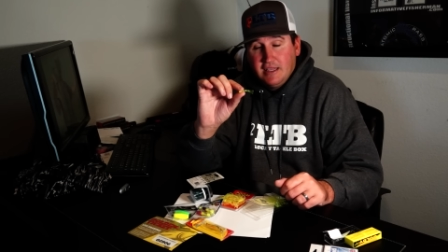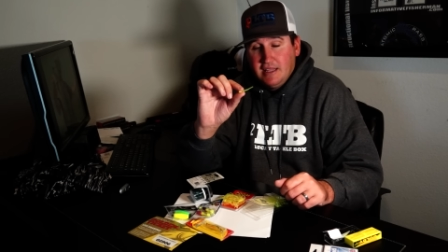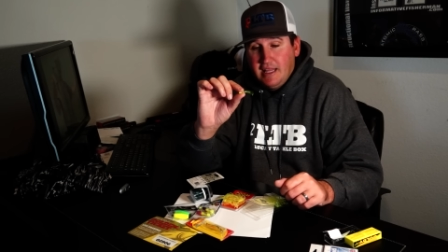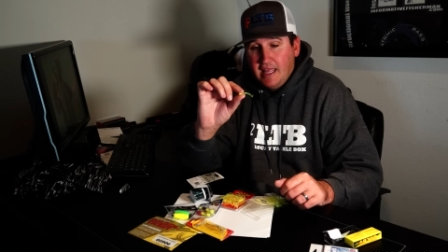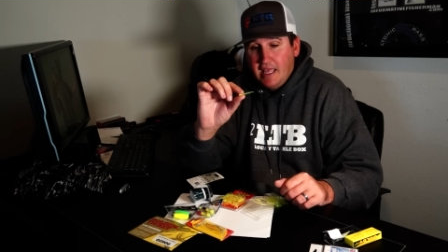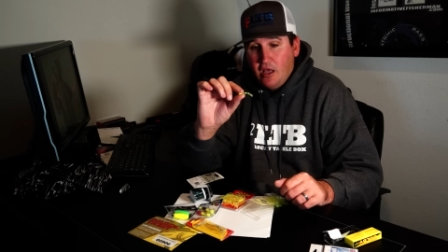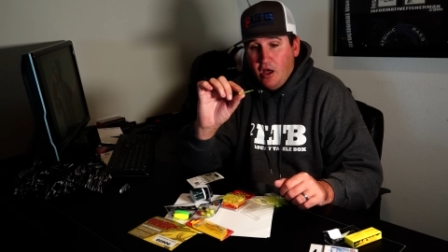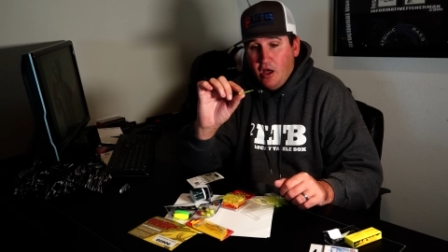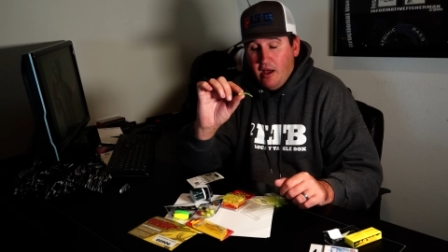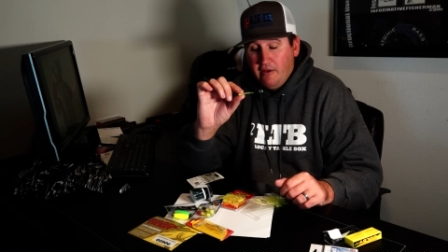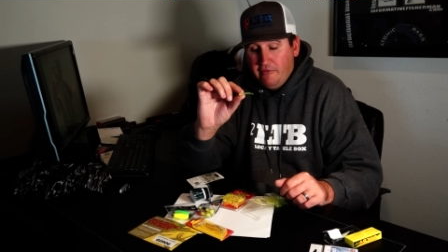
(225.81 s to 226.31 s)

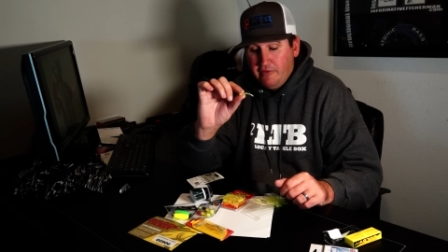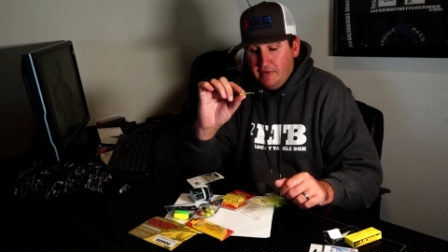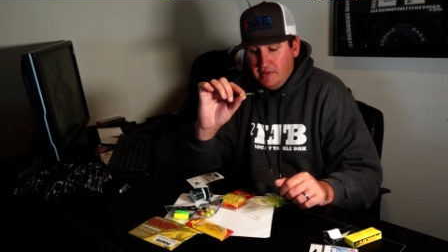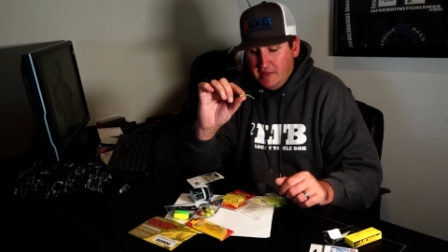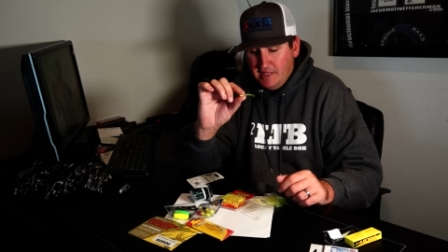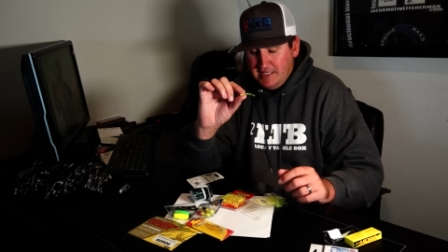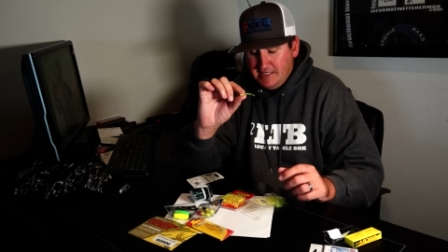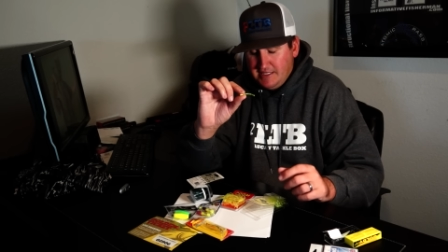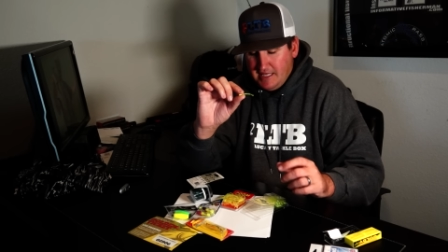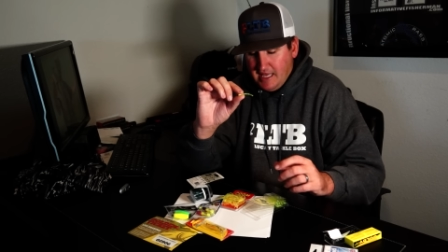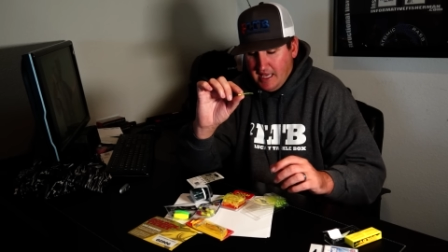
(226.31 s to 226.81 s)
lay off of
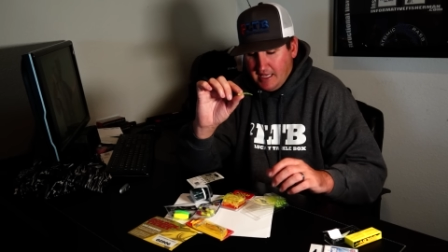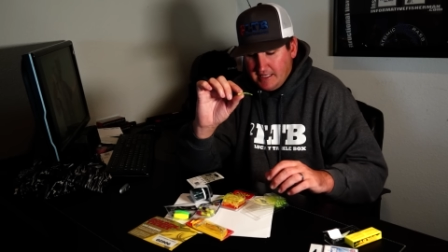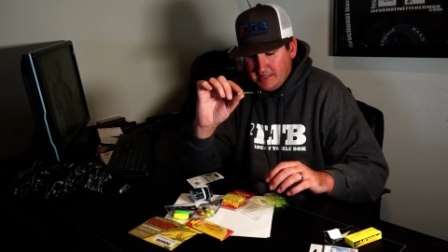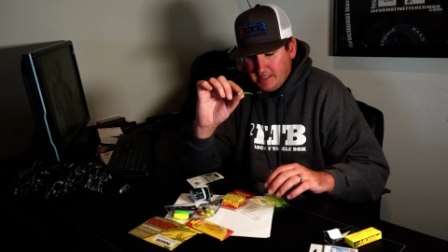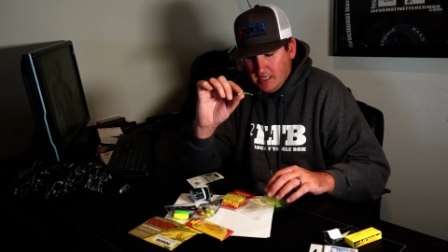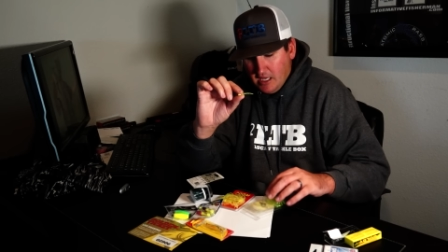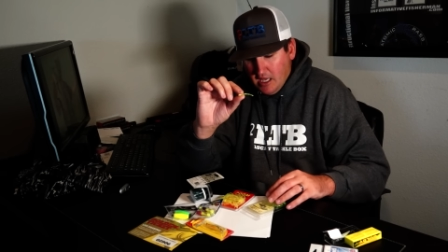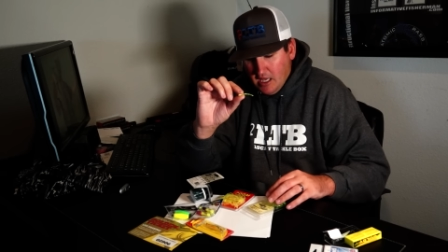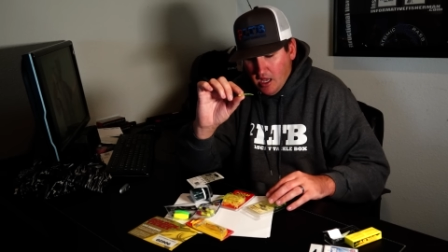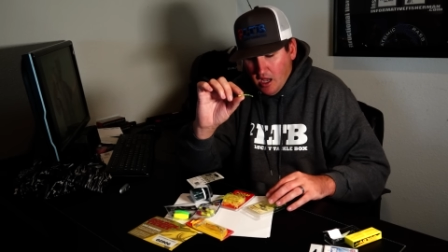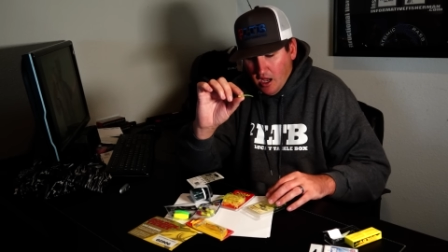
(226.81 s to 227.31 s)
these things.
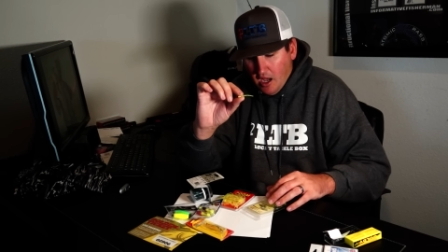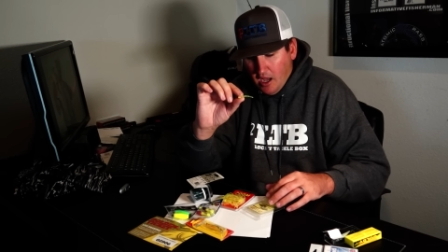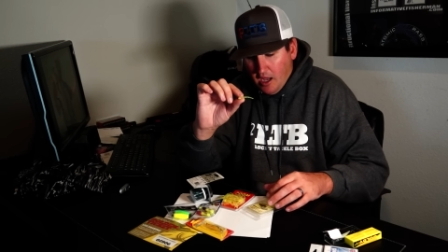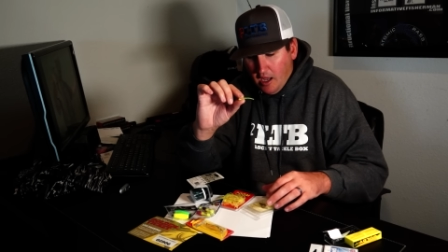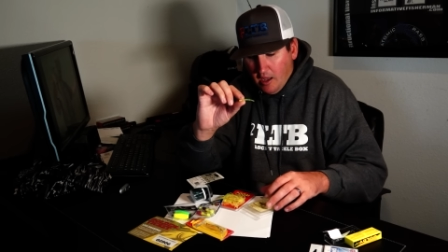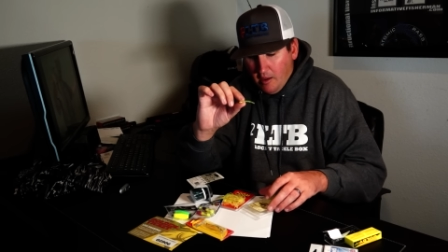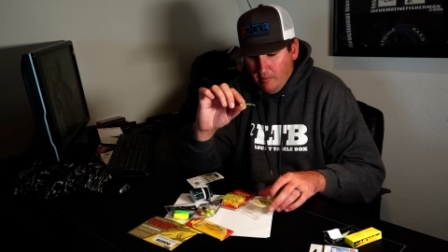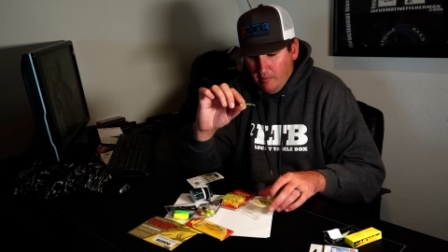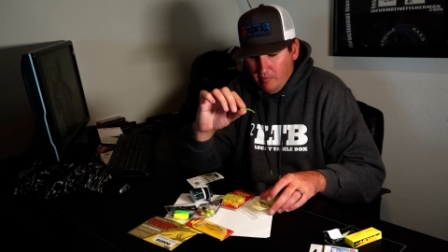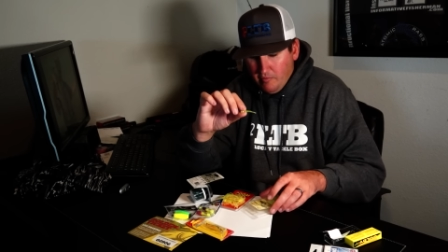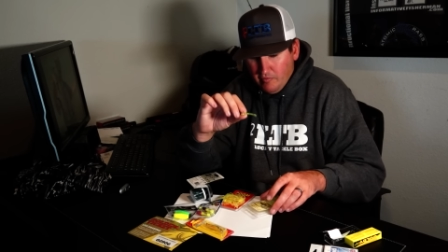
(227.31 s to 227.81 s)

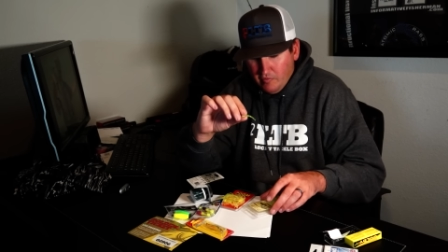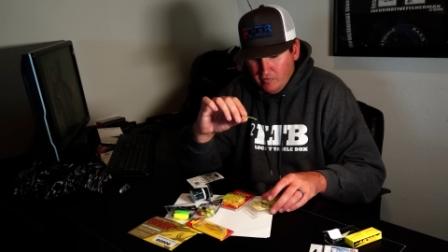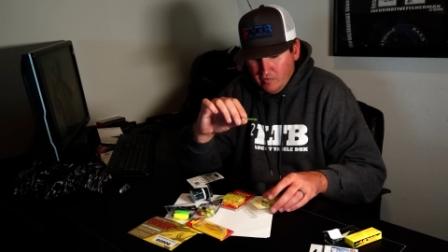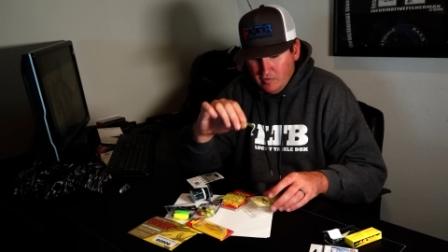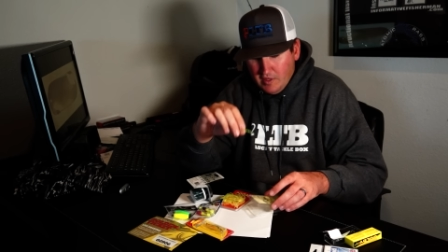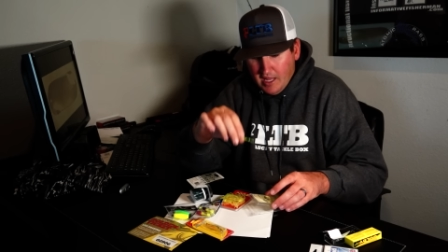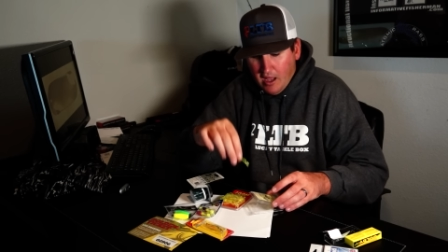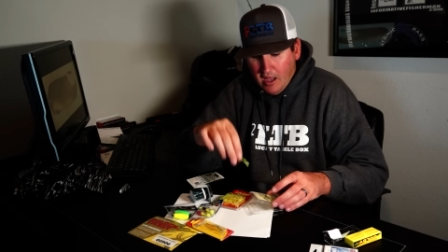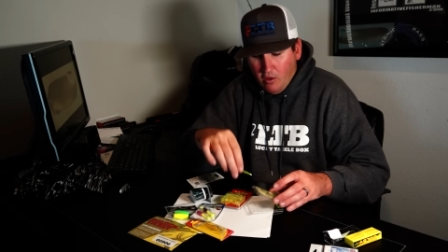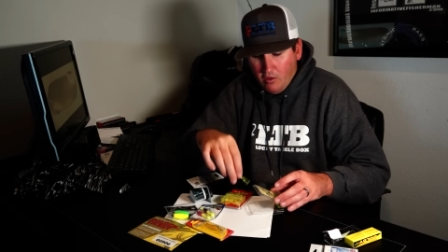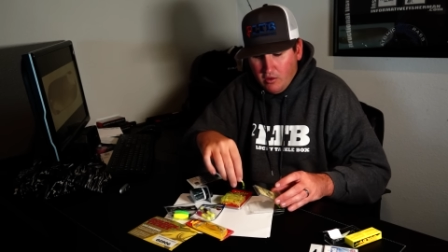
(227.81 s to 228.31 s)
Um,
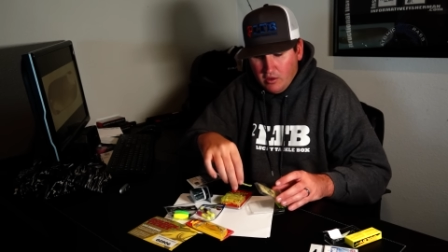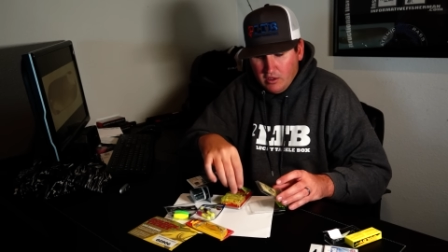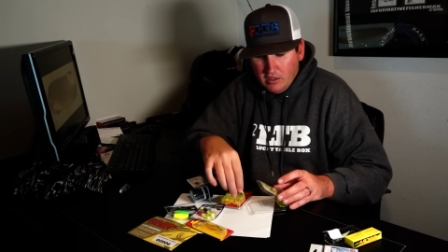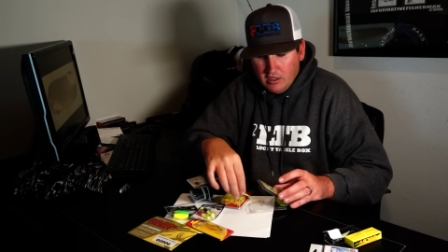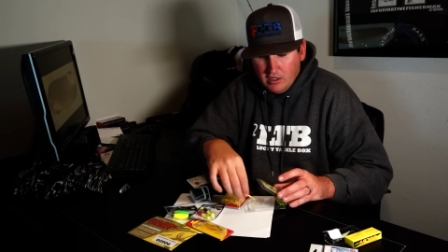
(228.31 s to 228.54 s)
now,